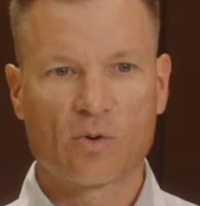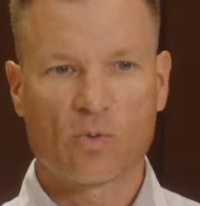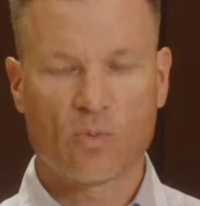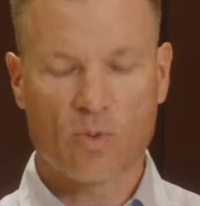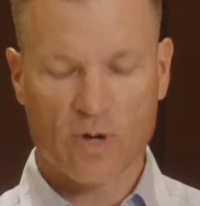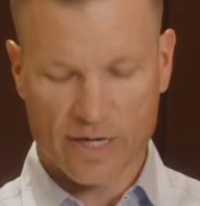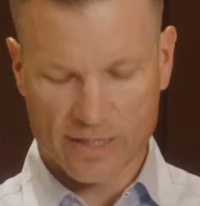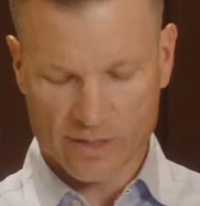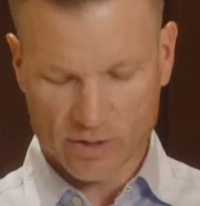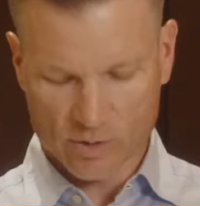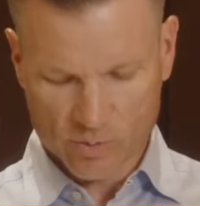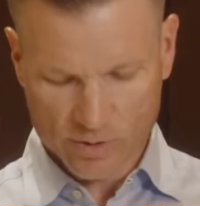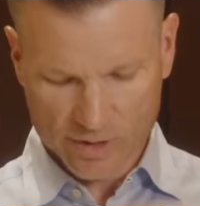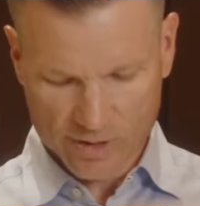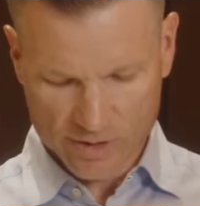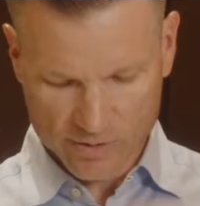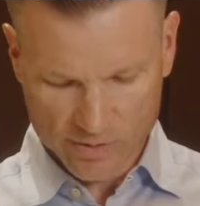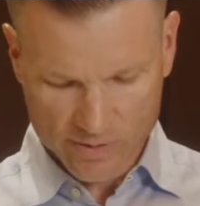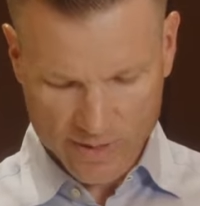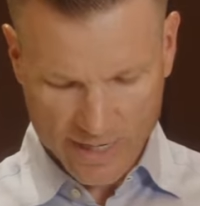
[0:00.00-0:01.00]
Why do you want
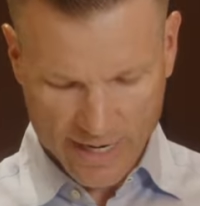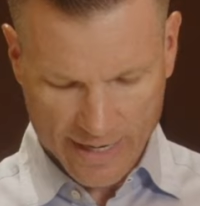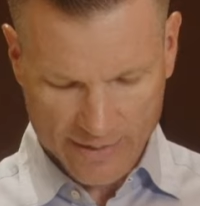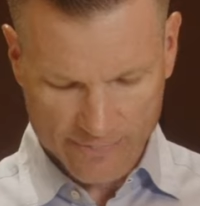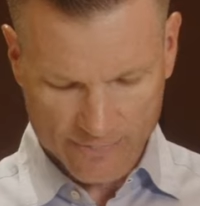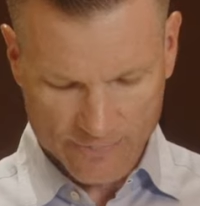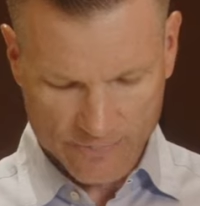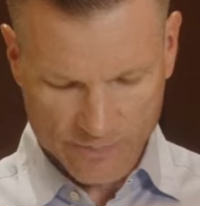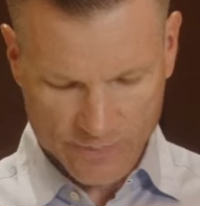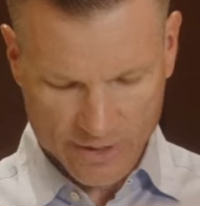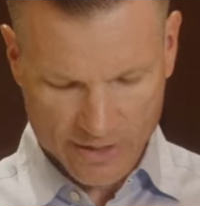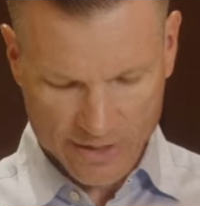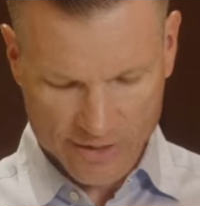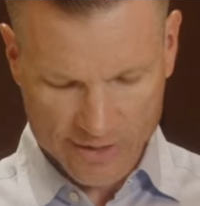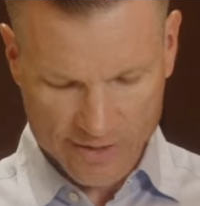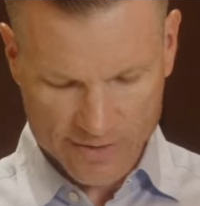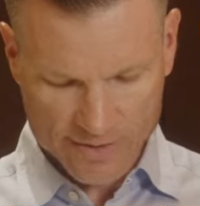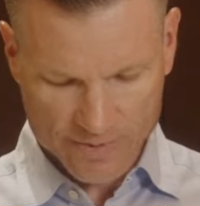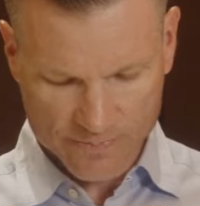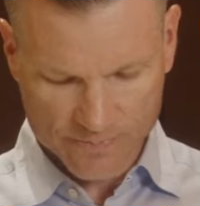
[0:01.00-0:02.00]
to do that?
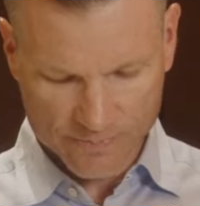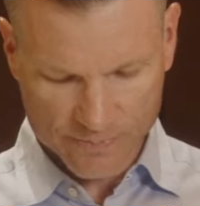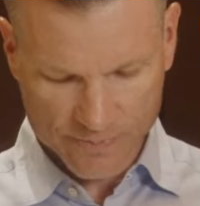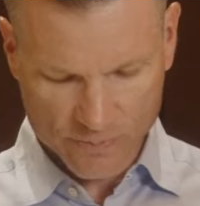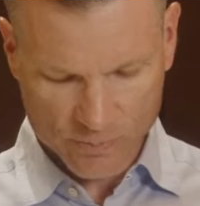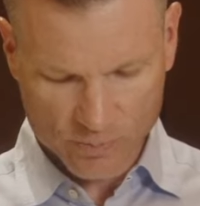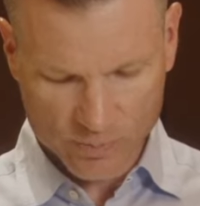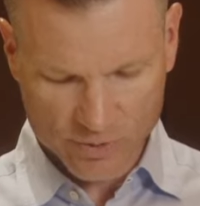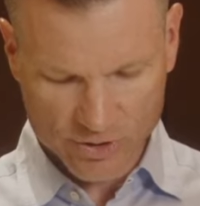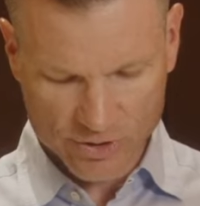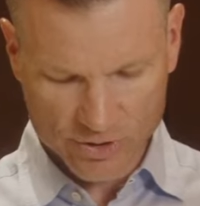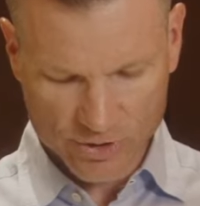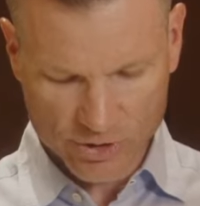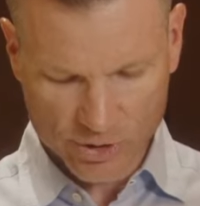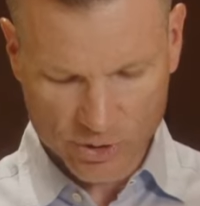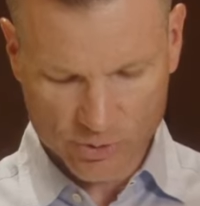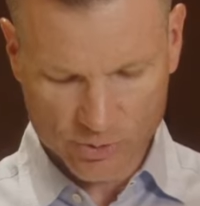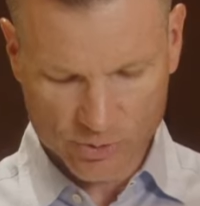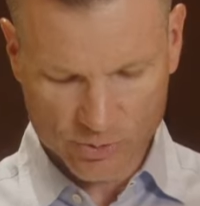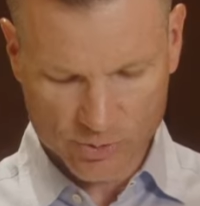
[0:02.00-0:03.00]
Because when you
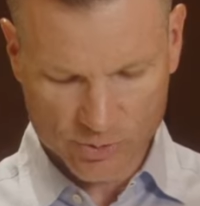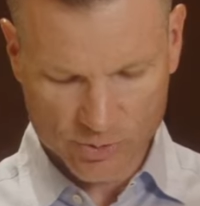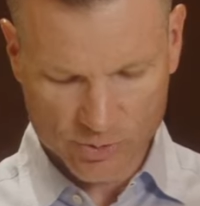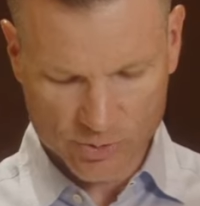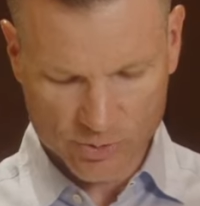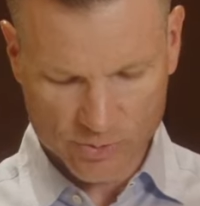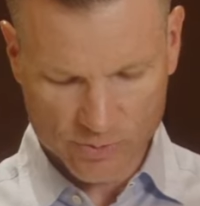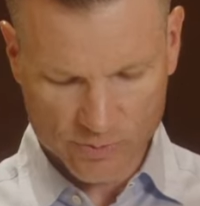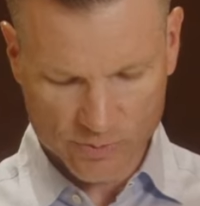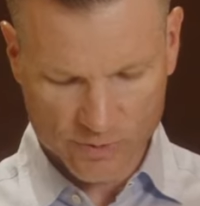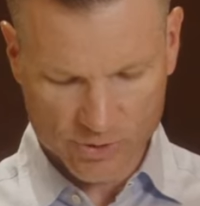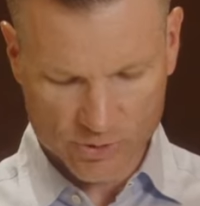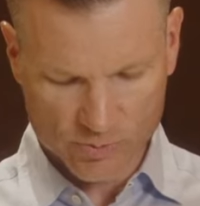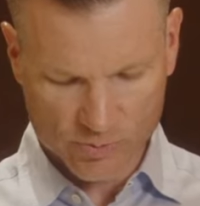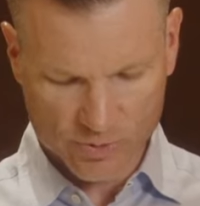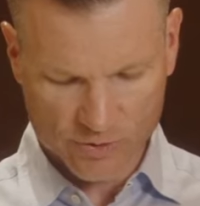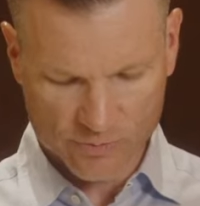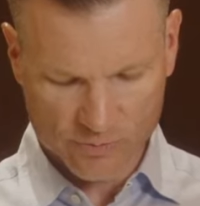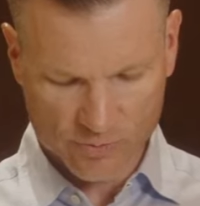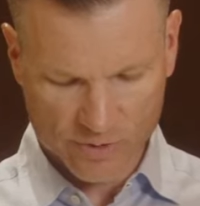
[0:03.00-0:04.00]
go through the
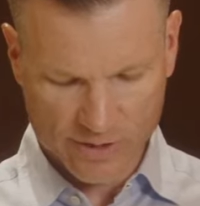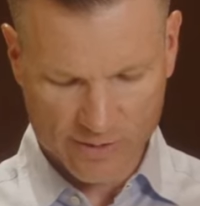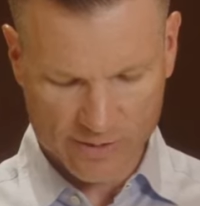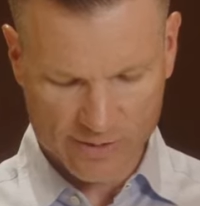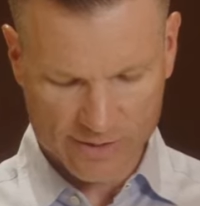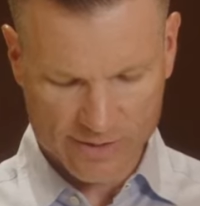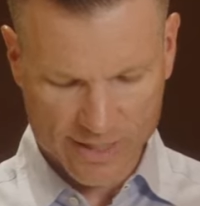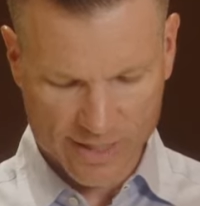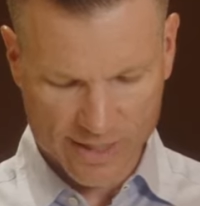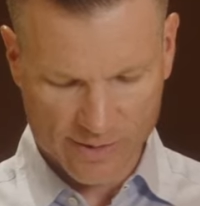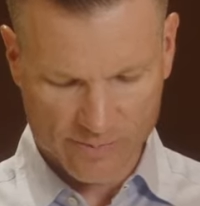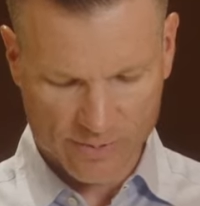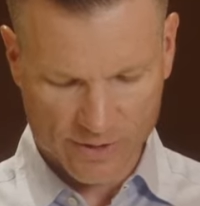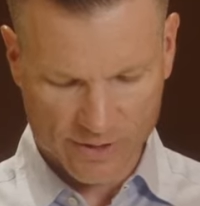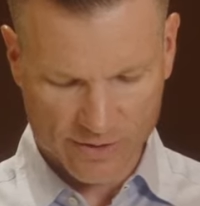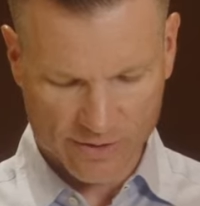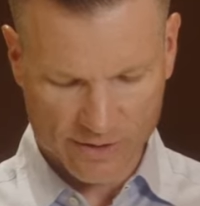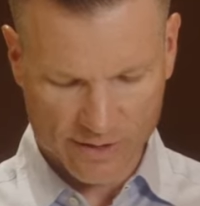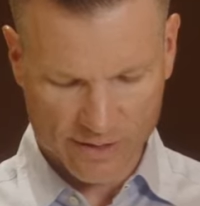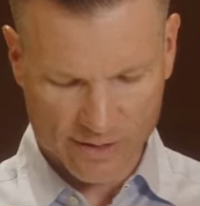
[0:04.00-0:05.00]
24-hour time
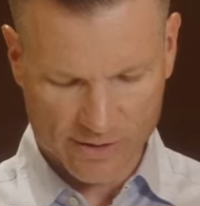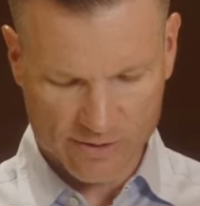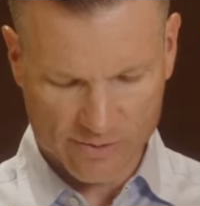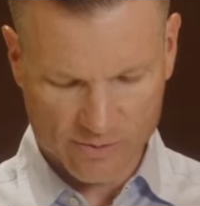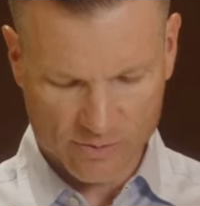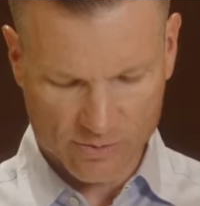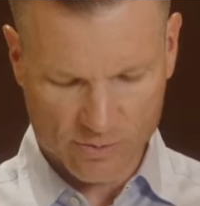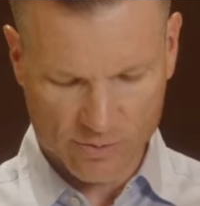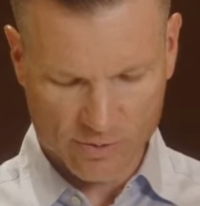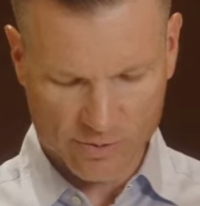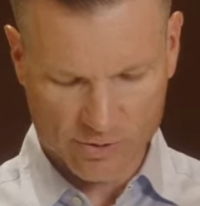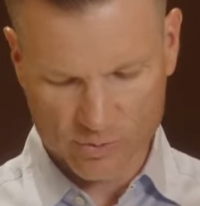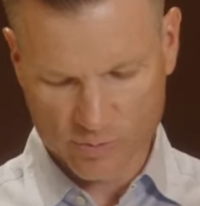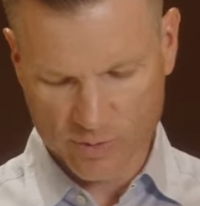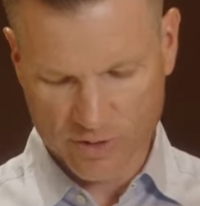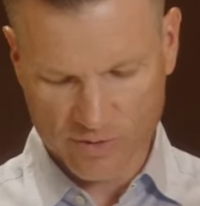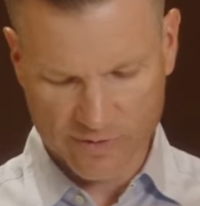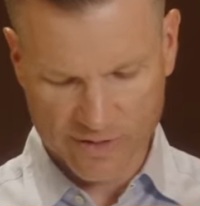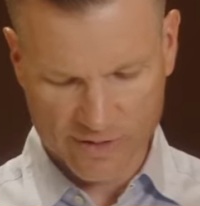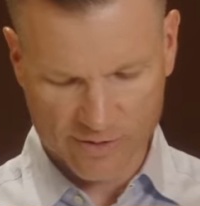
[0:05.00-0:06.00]
period or a
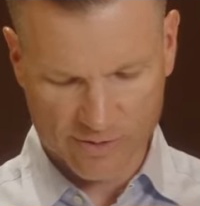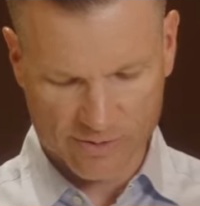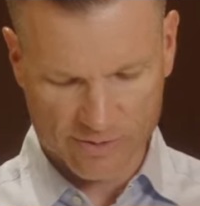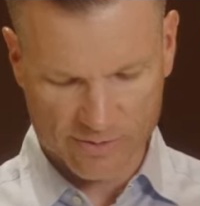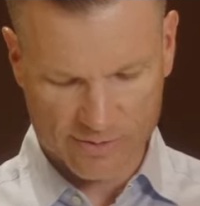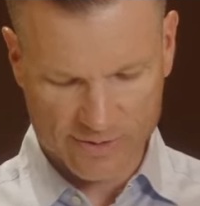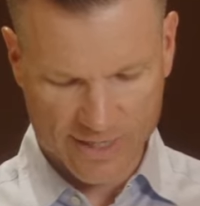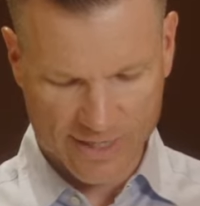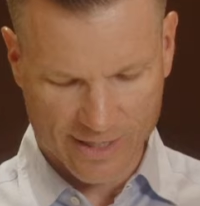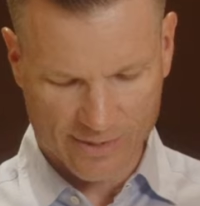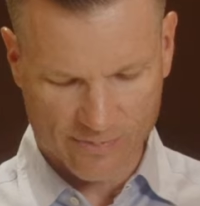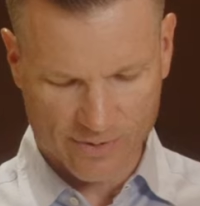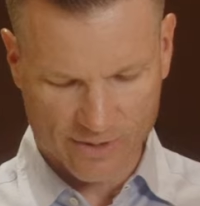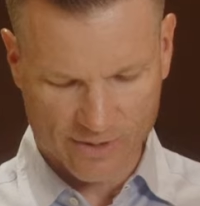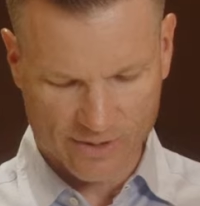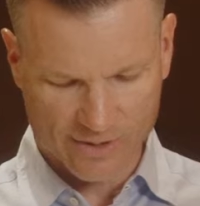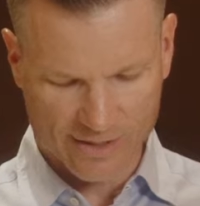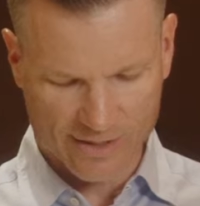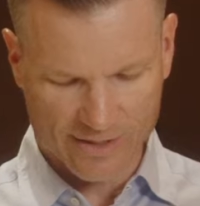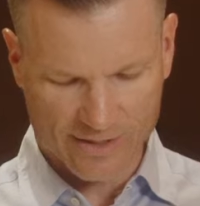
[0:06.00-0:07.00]
12-hour time
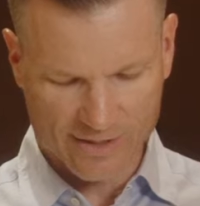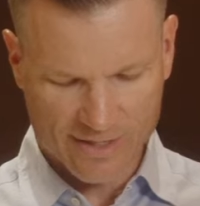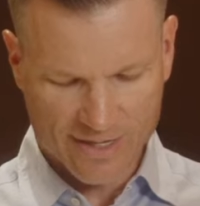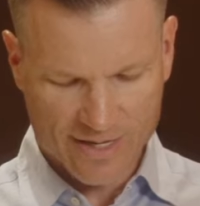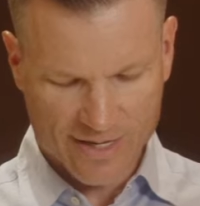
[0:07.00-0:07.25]
period,